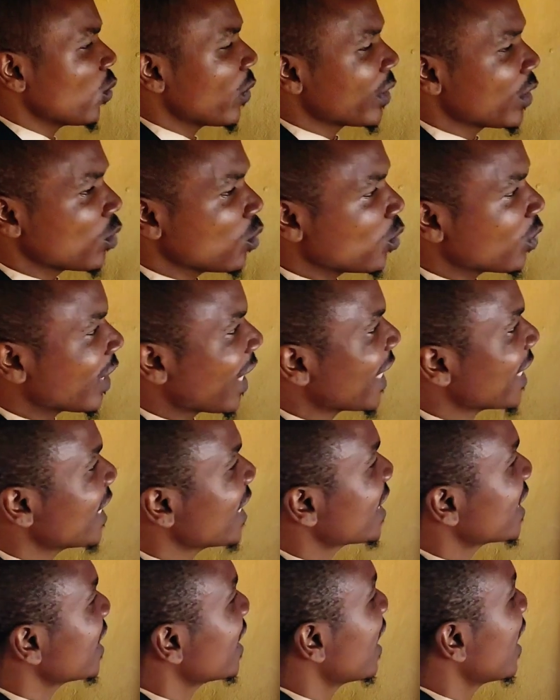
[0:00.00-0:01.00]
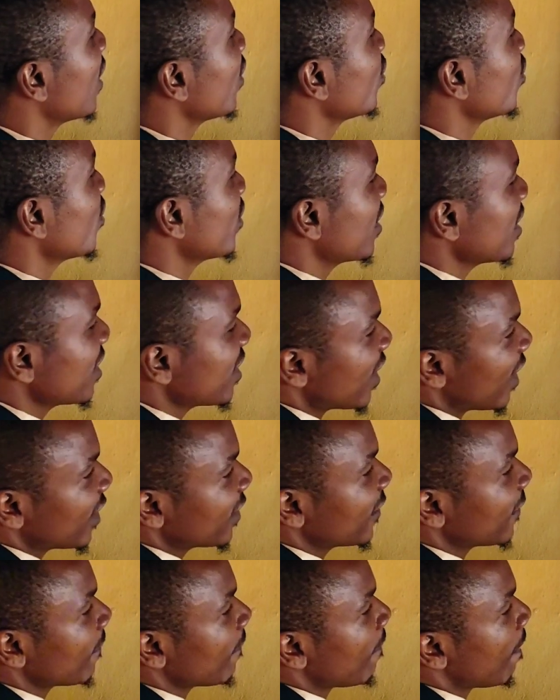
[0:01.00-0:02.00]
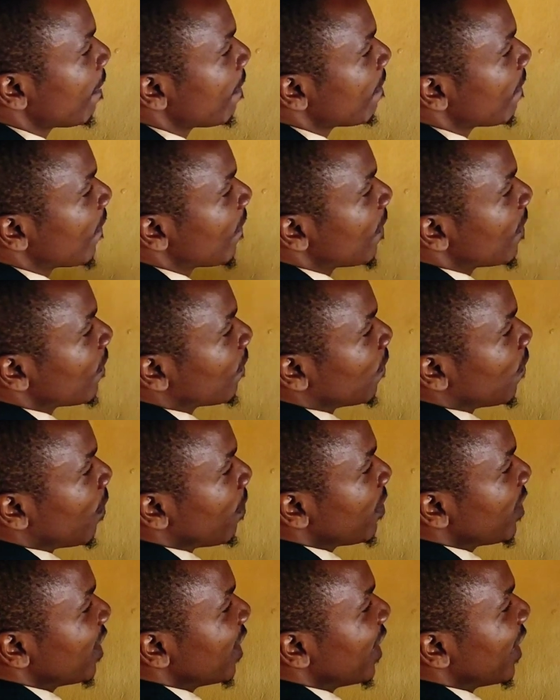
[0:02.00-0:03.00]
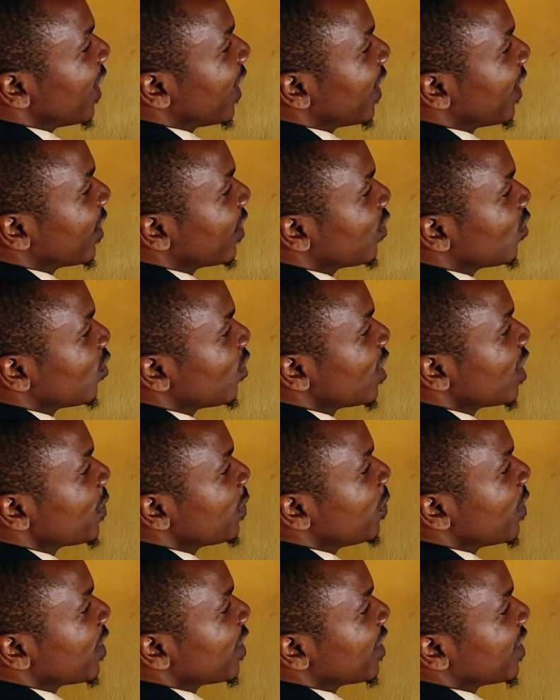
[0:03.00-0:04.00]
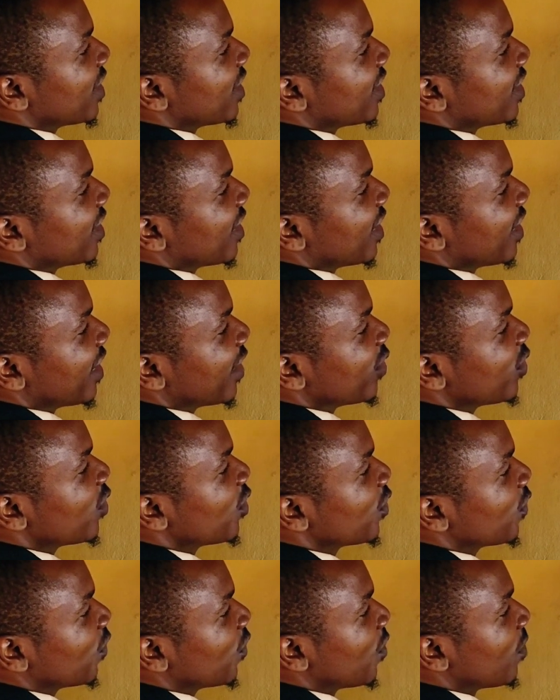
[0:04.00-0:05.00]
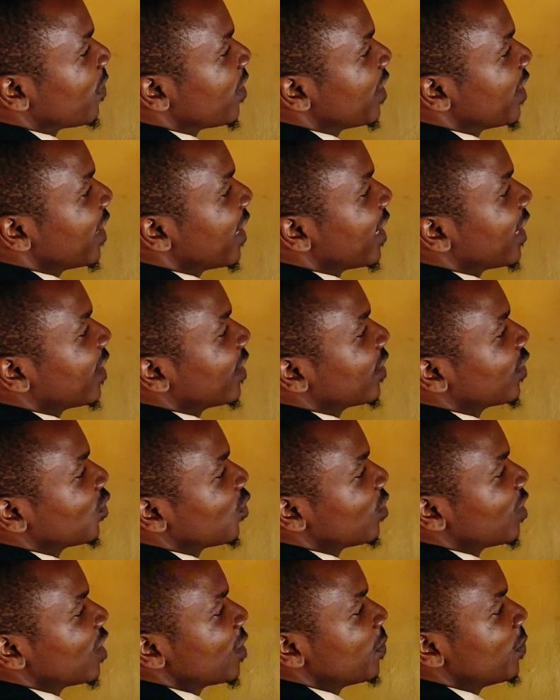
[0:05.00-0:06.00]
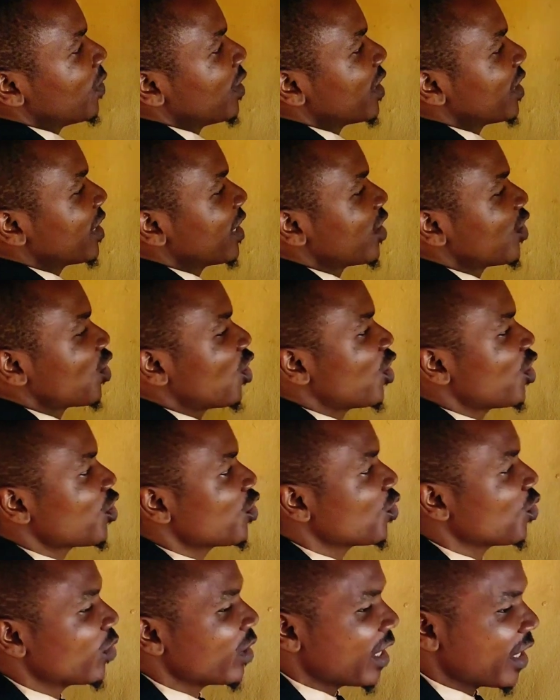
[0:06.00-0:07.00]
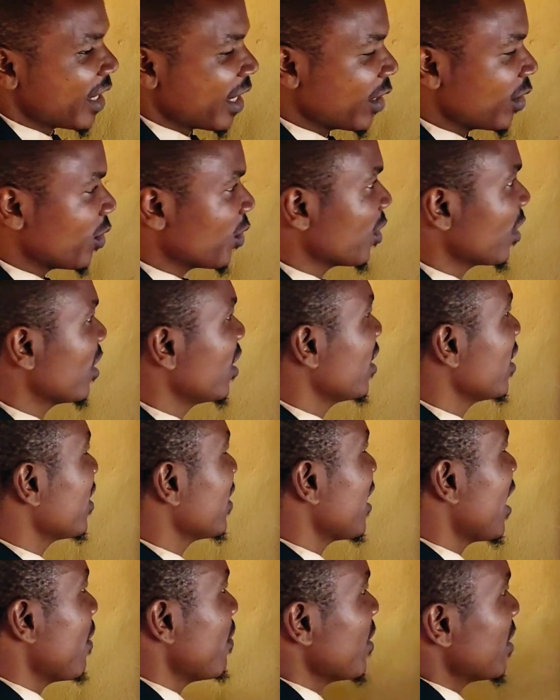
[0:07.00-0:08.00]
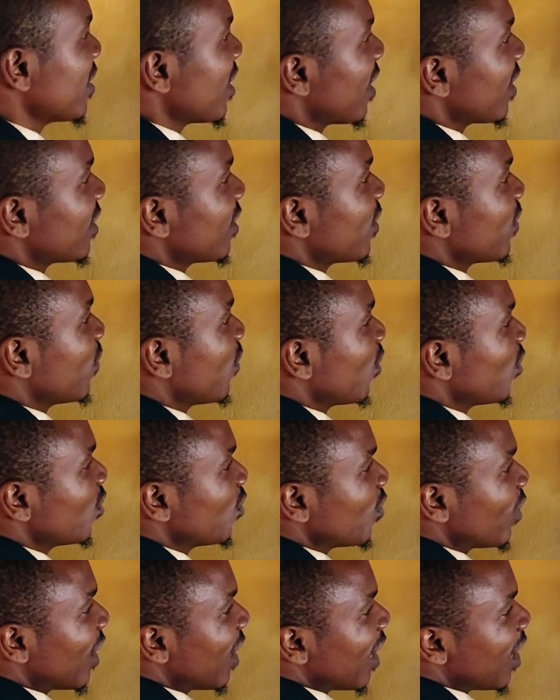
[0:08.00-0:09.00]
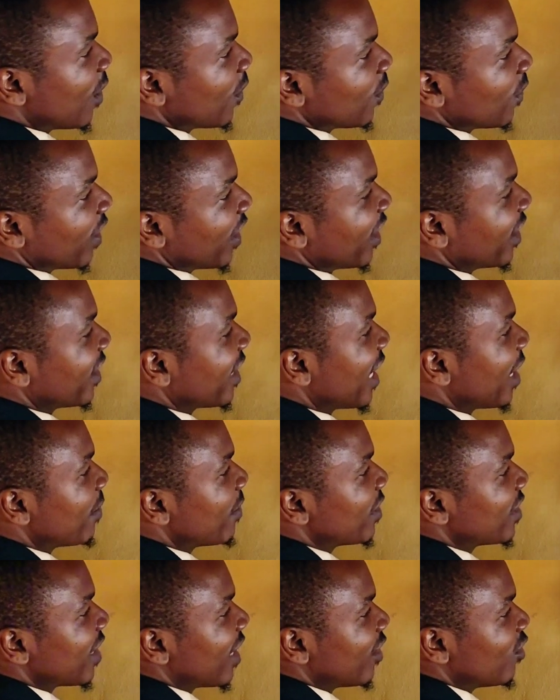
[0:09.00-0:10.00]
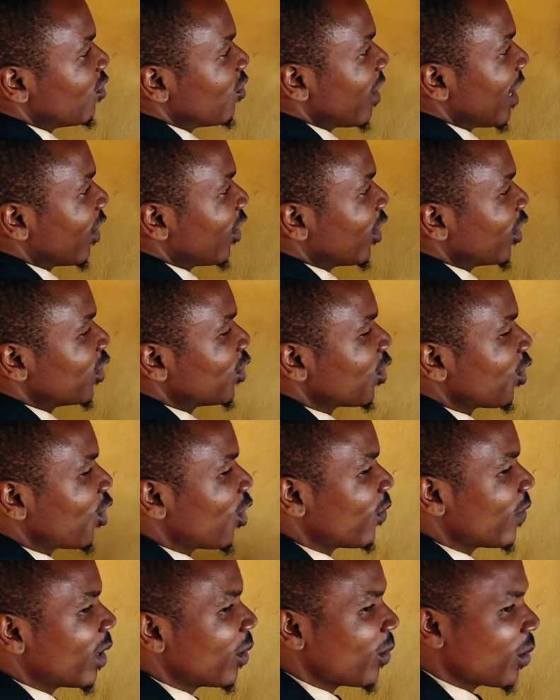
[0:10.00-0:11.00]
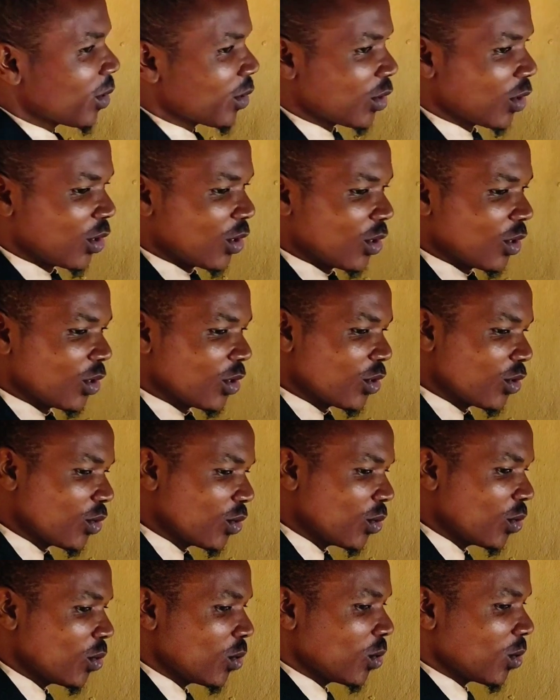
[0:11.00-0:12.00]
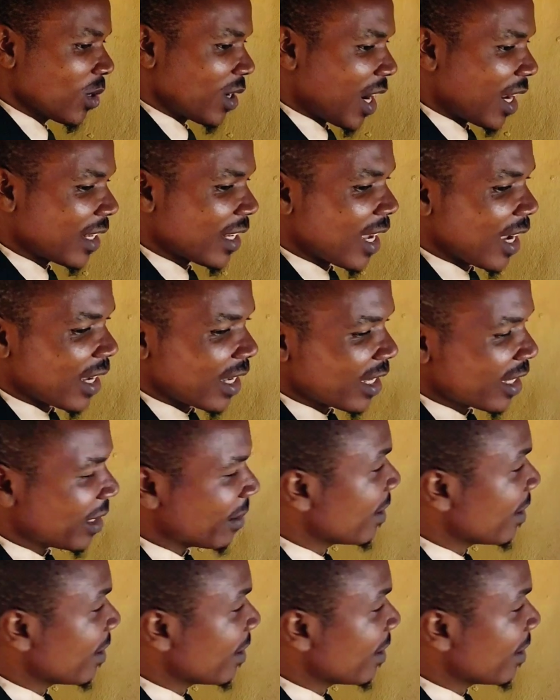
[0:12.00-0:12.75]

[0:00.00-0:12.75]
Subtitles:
when you look at this now, you notice that from here to this place is a radius. From here to this place is also a radius. That means that for you to have a diameter, you are going to cover what? Two radii.